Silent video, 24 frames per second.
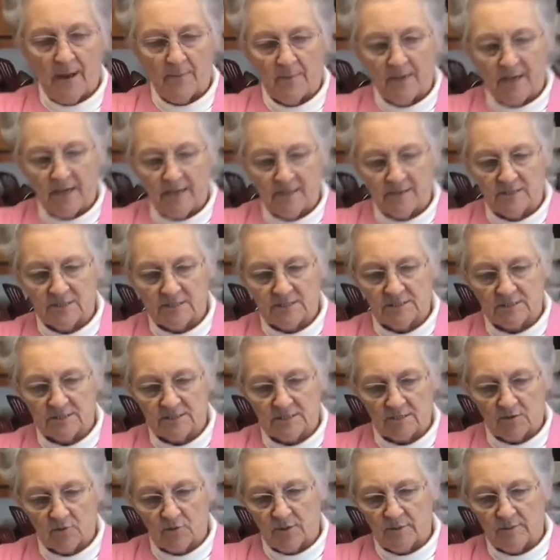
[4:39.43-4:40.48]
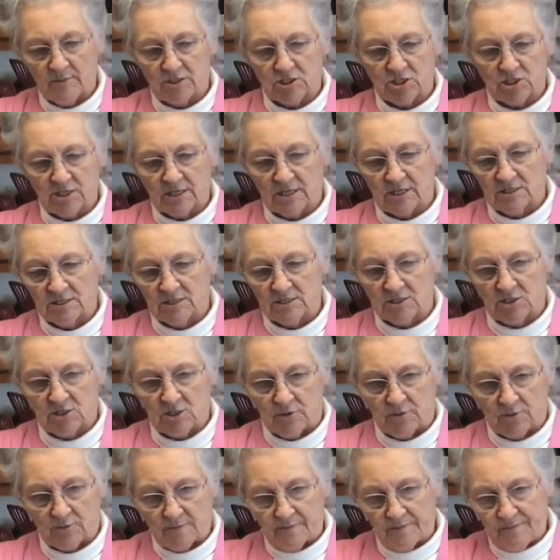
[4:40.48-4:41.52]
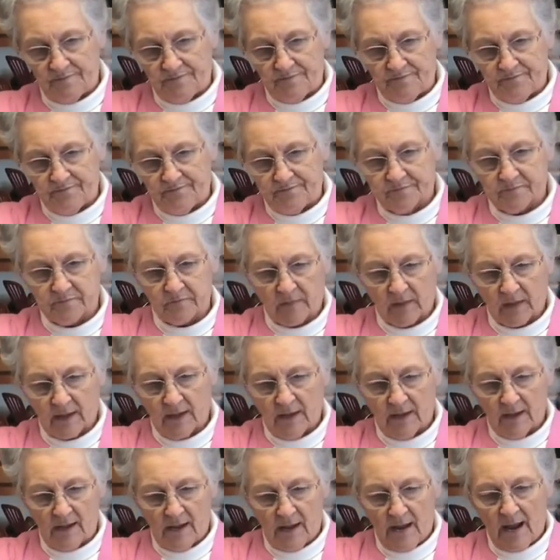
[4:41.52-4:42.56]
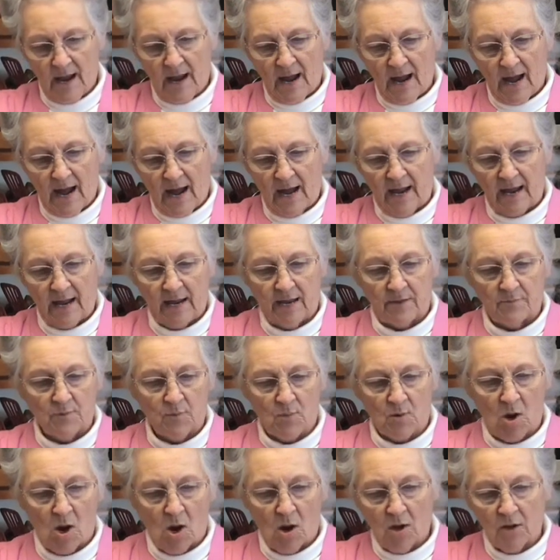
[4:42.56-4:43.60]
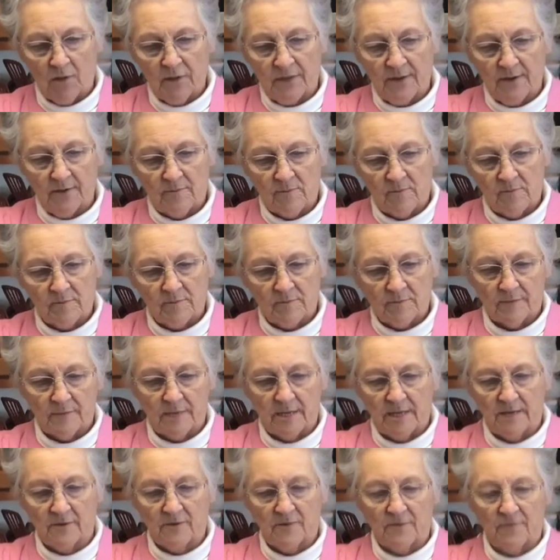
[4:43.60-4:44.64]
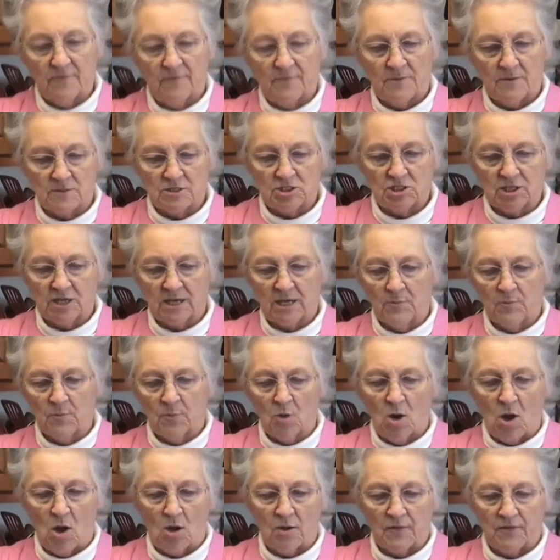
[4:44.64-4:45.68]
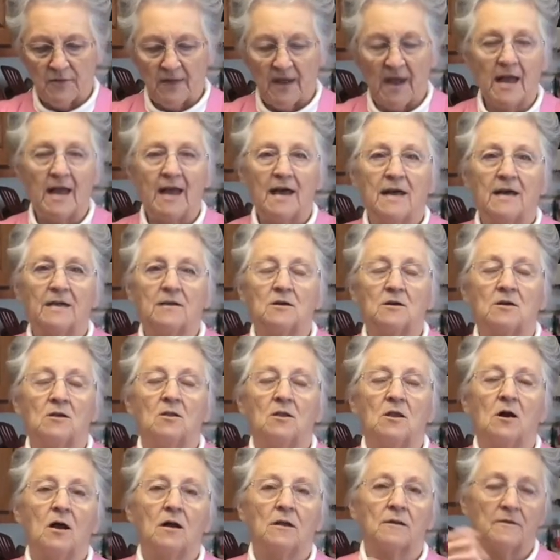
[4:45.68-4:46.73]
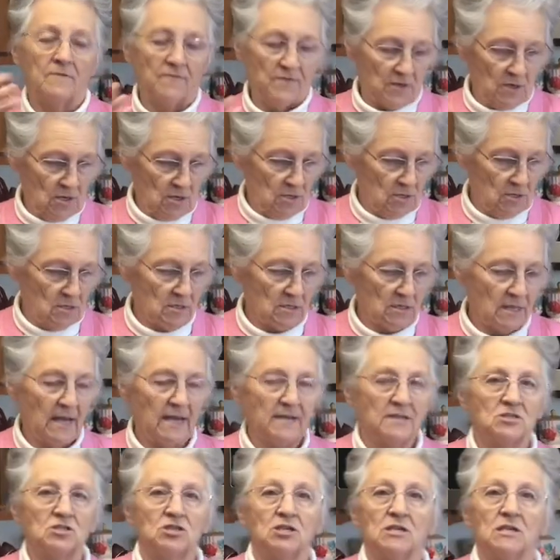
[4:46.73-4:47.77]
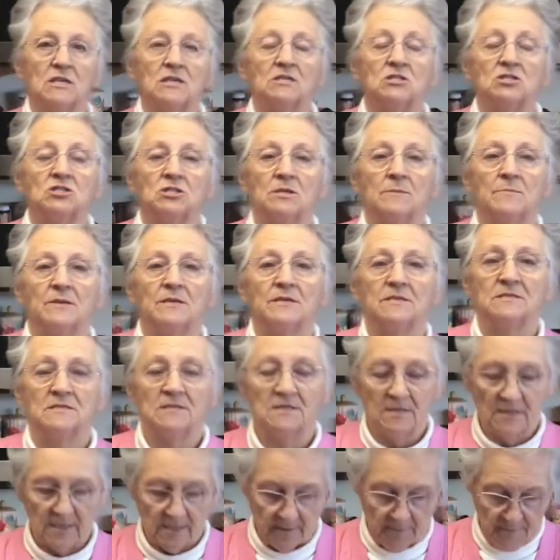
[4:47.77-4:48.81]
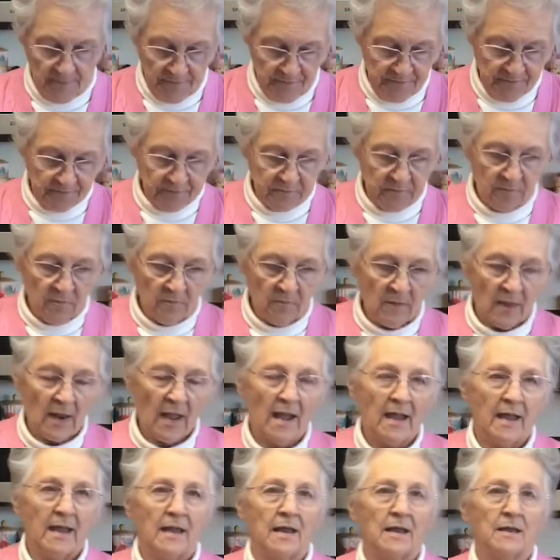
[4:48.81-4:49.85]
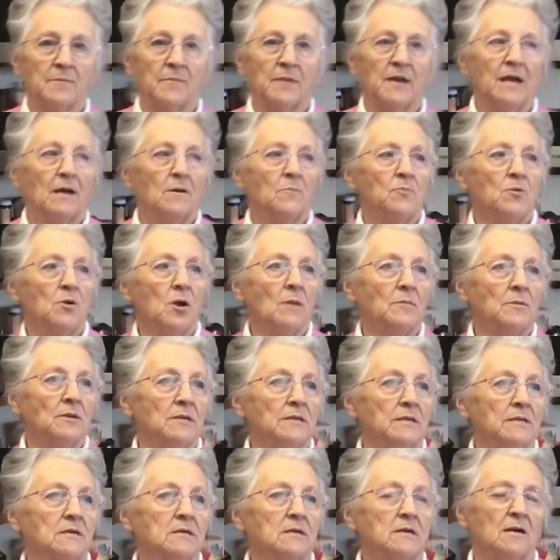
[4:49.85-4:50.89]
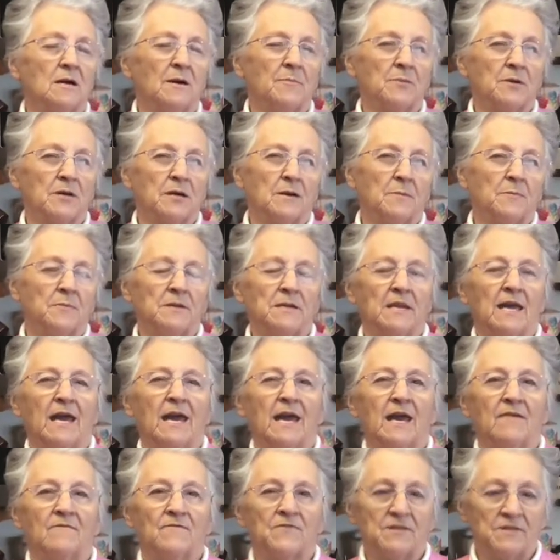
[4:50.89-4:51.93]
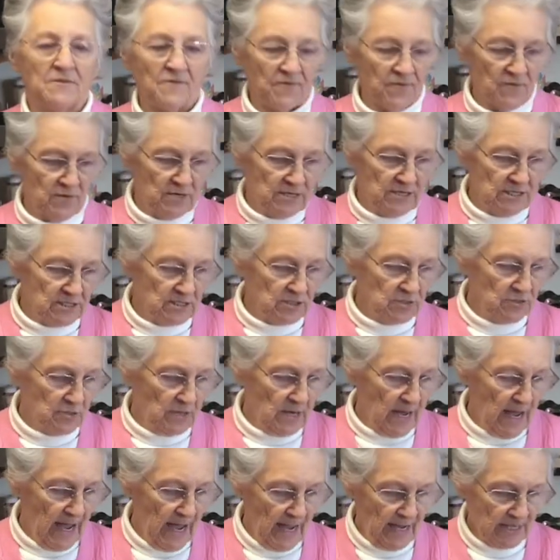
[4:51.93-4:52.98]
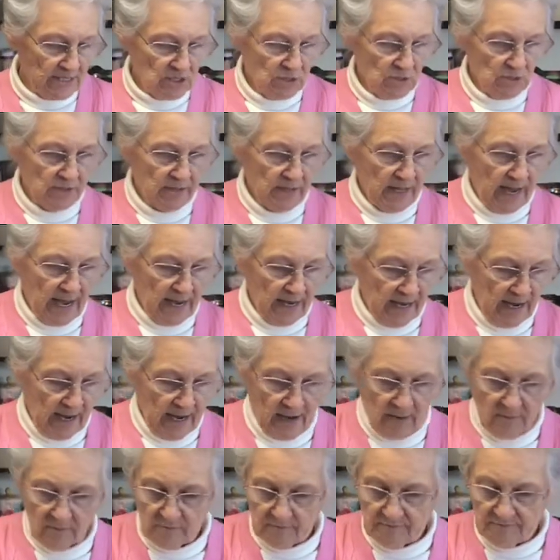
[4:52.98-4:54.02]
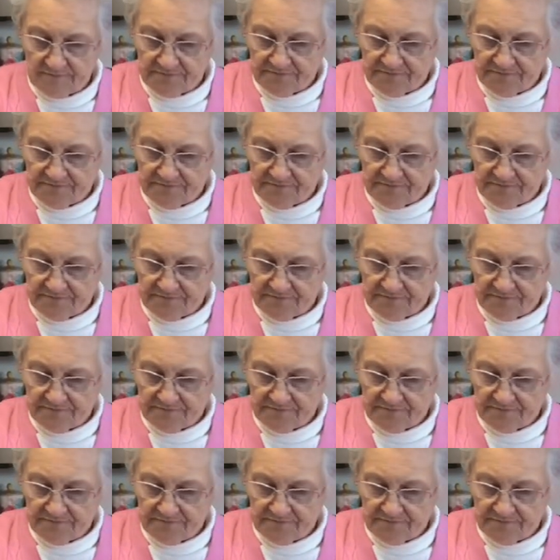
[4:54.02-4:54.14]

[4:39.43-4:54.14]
I made this cream of chicken soup, I had broth and the chicken broth that had a lot of uh, like chicken giblets in it. I had about probably a cup, a cup and a half in the freezer. I took that out.